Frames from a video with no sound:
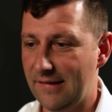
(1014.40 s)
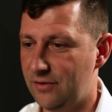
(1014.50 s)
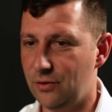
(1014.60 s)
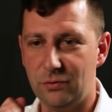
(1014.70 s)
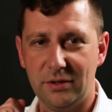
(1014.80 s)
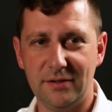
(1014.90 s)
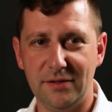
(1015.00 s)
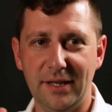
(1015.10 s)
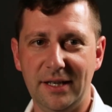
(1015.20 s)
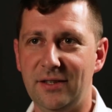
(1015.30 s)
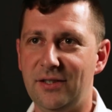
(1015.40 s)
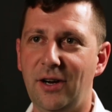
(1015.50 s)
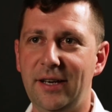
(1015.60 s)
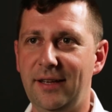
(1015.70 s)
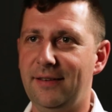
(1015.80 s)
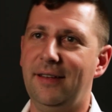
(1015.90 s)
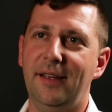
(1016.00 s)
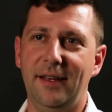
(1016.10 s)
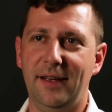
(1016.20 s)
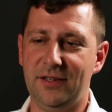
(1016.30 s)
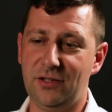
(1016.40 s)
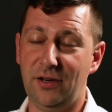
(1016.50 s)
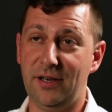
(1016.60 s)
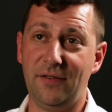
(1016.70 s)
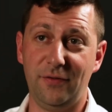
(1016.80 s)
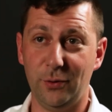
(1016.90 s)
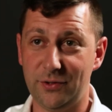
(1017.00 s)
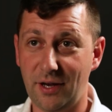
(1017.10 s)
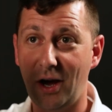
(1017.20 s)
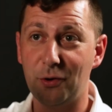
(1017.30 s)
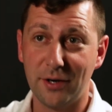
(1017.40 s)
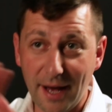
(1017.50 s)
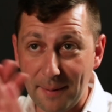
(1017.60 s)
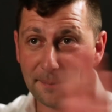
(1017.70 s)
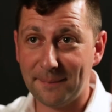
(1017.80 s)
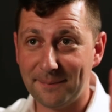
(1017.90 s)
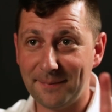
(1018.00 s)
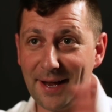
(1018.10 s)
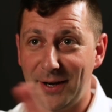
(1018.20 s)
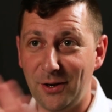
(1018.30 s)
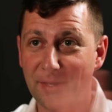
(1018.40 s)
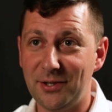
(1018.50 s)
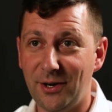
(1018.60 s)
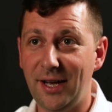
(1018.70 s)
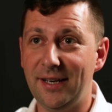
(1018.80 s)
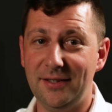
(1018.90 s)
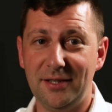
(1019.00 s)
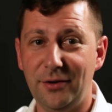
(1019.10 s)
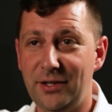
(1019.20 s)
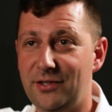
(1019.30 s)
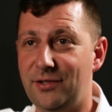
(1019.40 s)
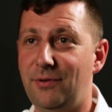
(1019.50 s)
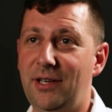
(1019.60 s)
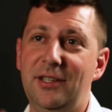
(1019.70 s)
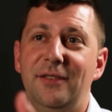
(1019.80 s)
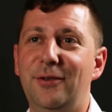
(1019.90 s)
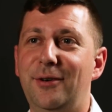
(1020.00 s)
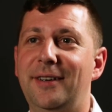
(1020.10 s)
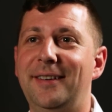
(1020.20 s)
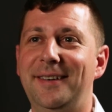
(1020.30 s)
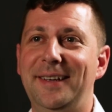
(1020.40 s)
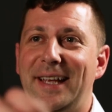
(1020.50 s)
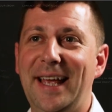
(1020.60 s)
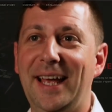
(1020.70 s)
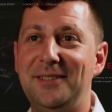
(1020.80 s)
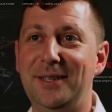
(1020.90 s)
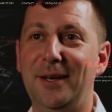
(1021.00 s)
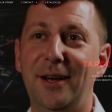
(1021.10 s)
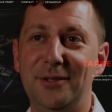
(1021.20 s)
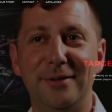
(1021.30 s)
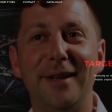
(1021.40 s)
It's all just neat and tidy. It's got enough force to hold it up at a nice height, so he's just reaching for it as he goes with